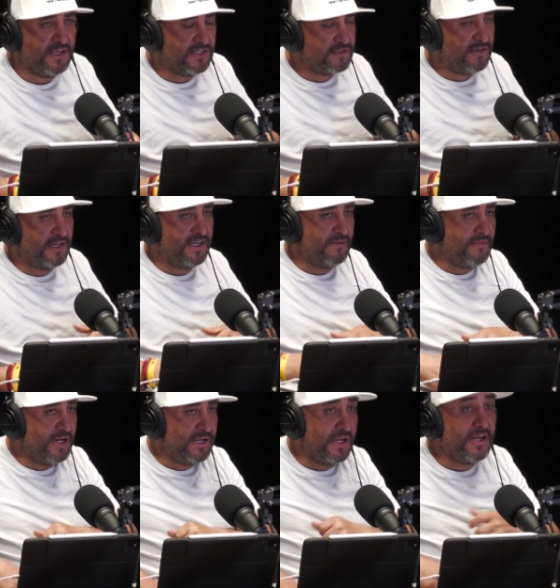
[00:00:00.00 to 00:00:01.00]
So I get
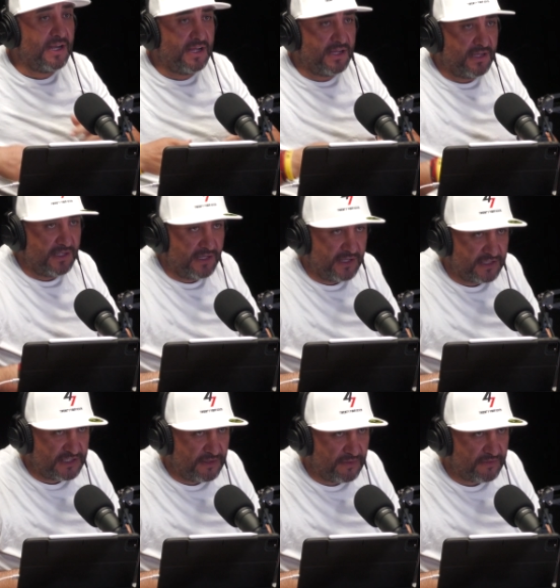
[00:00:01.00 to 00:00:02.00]
in a
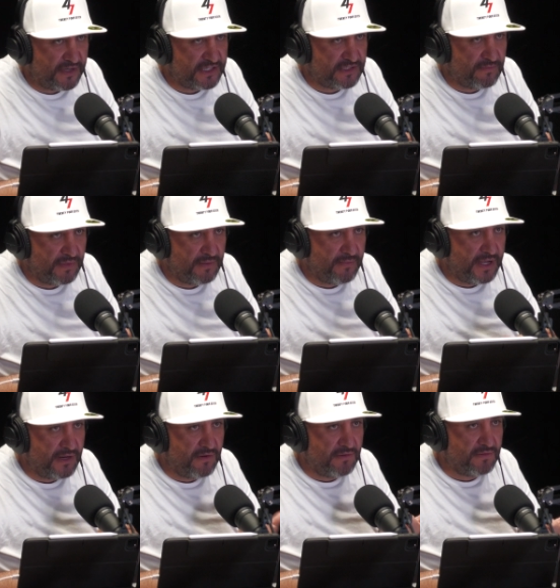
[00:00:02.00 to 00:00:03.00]
cinnamon raisin bran
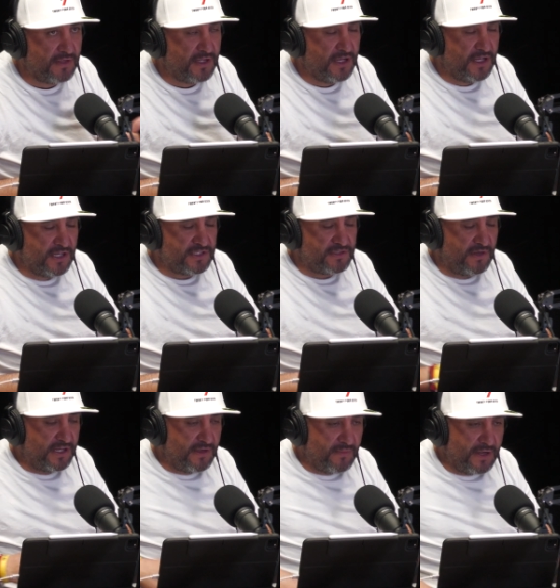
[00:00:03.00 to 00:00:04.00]
bagel. So I
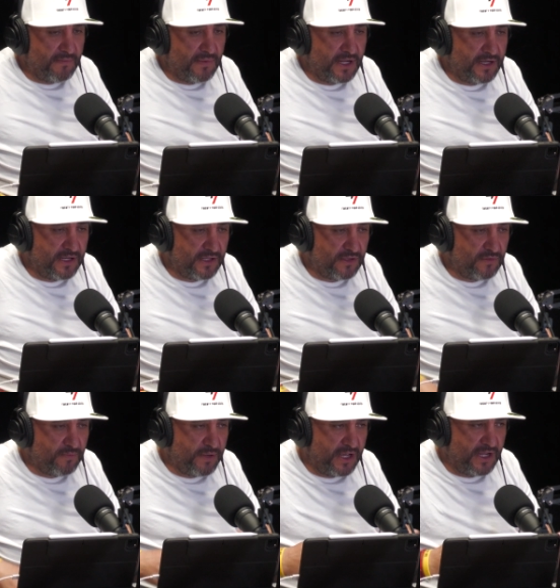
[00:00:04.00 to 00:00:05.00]
get my money to
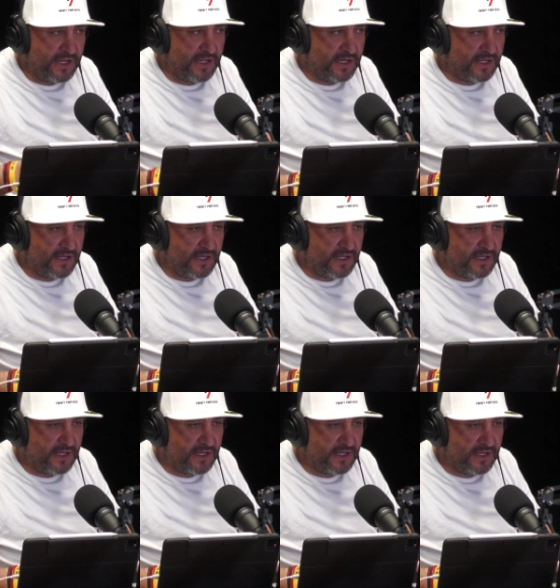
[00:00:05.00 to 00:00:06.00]
pay,
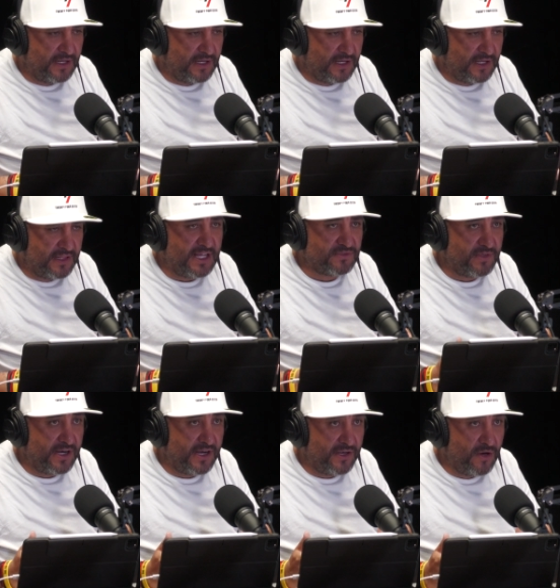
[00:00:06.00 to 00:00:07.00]
and that's
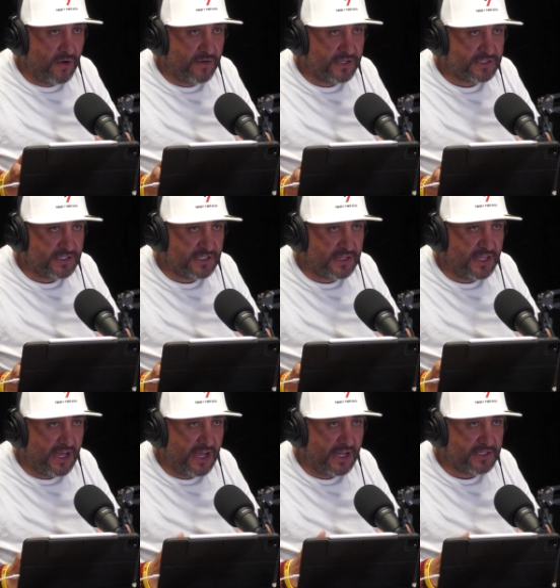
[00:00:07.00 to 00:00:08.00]
when I noticed
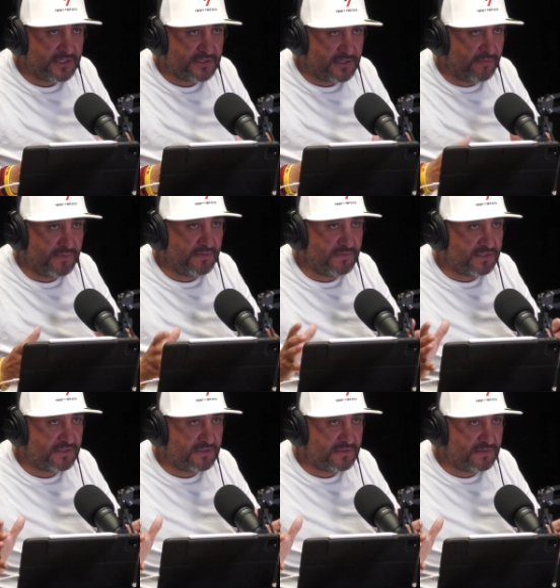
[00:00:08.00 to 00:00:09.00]
that something
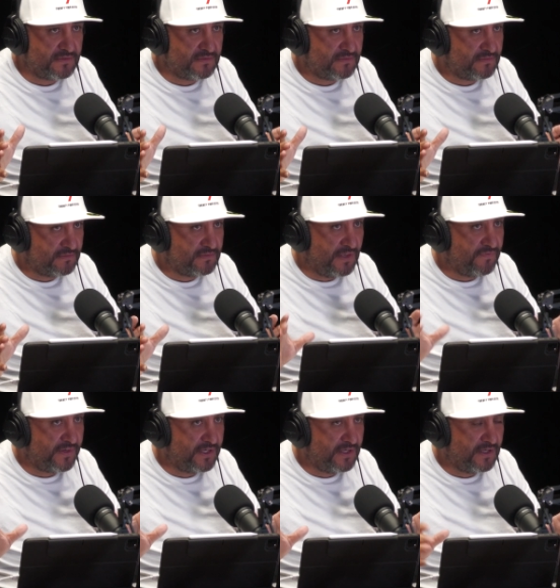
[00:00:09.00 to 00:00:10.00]
was
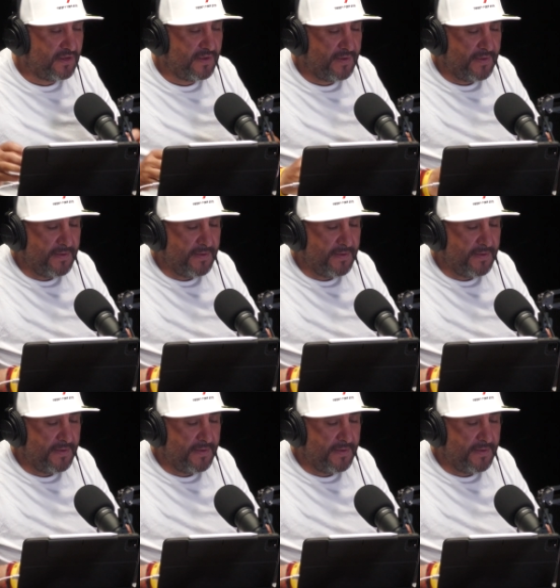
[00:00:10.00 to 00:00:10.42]
different. Mm-hmm.